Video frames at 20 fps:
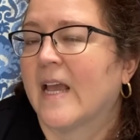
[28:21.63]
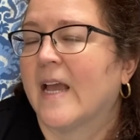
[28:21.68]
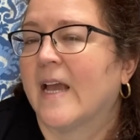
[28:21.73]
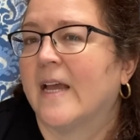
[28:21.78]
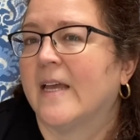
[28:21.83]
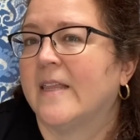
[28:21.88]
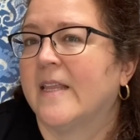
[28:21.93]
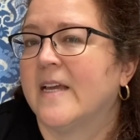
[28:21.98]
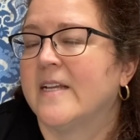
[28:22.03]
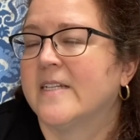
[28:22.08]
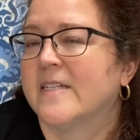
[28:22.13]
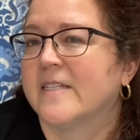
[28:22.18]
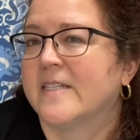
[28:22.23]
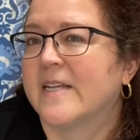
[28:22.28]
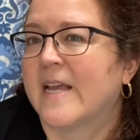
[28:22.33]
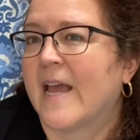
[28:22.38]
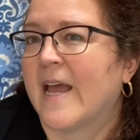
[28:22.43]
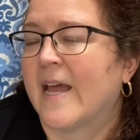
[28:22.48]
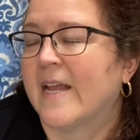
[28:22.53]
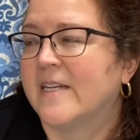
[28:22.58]
And they just
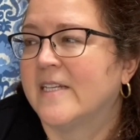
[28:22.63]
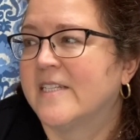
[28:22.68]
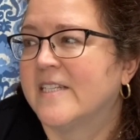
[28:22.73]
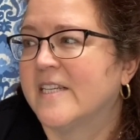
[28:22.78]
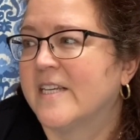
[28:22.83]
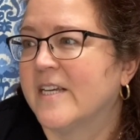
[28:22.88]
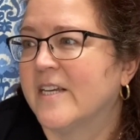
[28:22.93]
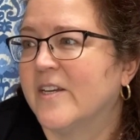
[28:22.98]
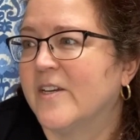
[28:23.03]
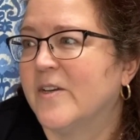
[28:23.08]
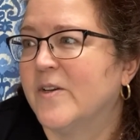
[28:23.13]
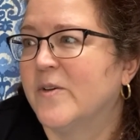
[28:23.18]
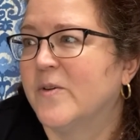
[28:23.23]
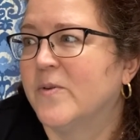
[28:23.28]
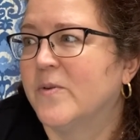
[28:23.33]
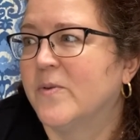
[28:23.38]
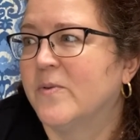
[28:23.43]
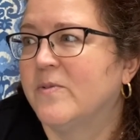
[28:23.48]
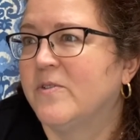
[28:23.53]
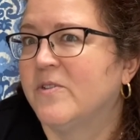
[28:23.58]
had
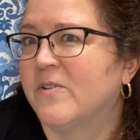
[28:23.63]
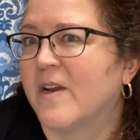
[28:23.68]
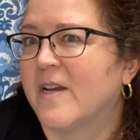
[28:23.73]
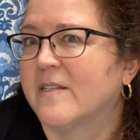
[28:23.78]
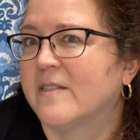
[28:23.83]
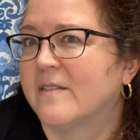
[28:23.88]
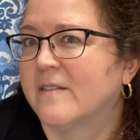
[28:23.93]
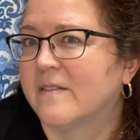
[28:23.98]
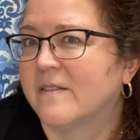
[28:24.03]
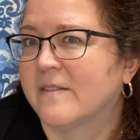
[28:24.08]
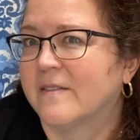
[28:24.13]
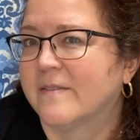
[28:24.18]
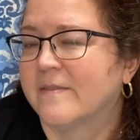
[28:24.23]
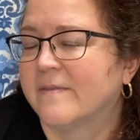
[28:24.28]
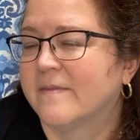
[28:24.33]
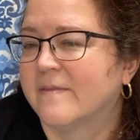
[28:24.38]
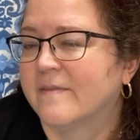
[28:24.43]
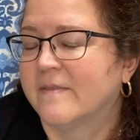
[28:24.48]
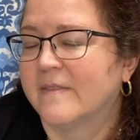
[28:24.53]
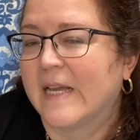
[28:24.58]
to trust.
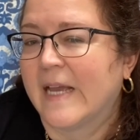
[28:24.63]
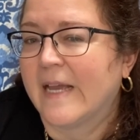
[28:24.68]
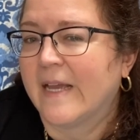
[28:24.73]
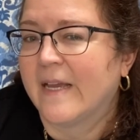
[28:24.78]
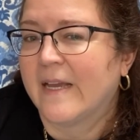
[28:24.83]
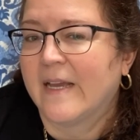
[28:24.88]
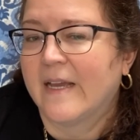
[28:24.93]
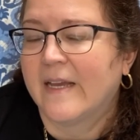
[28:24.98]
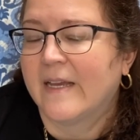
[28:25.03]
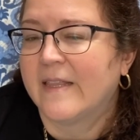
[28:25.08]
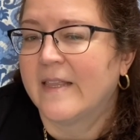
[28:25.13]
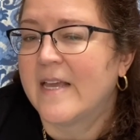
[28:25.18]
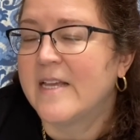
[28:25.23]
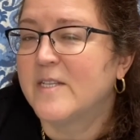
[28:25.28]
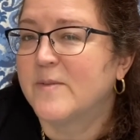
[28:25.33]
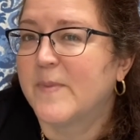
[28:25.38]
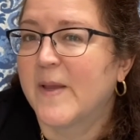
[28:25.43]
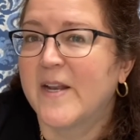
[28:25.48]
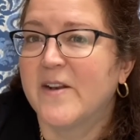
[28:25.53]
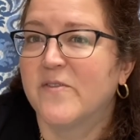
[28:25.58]
They
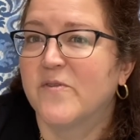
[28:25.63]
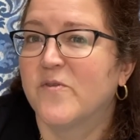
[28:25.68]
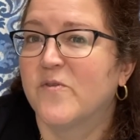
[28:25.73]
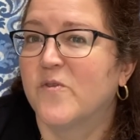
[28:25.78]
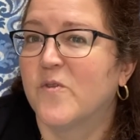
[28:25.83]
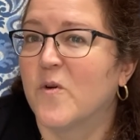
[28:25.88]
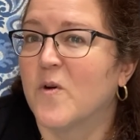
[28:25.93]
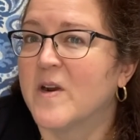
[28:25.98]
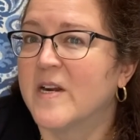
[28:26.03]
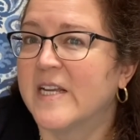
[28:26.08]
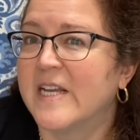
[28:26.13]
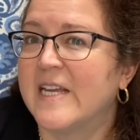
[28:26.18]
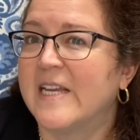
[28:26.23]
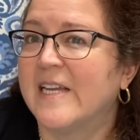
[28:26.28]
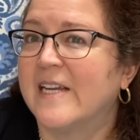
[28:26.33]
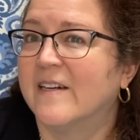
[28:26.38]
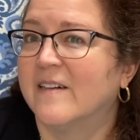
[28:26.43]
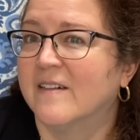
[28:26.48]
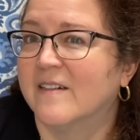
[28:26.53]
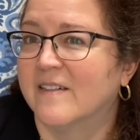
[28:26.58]
spent 40
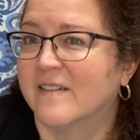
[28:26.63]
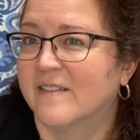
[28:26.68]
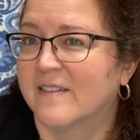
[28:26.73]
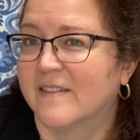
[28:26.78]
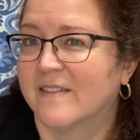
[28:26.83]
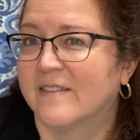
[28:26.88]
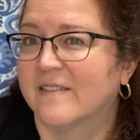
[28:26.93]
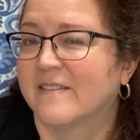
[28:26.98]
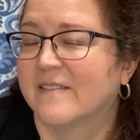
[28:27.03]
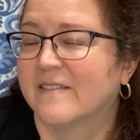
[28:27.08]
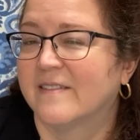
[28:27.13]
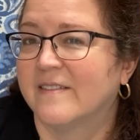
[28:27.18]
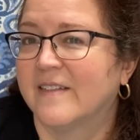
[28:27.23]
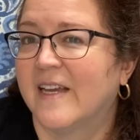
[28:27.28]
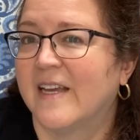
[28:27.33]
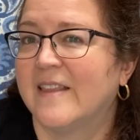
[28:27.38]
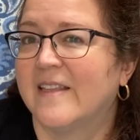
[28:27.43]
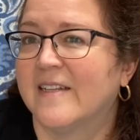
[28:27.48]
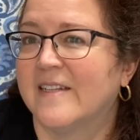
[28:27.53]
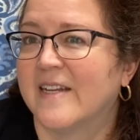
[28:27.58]
years
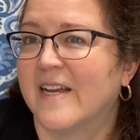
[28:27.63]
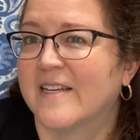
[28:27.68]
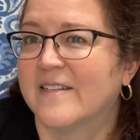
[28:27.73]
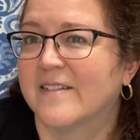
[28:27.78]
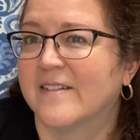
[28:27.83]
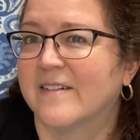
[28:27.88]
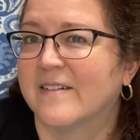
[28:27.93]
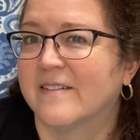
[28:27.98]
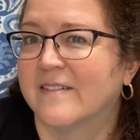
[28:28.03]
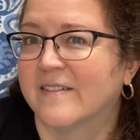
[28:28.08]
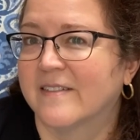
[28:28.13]
in the desert.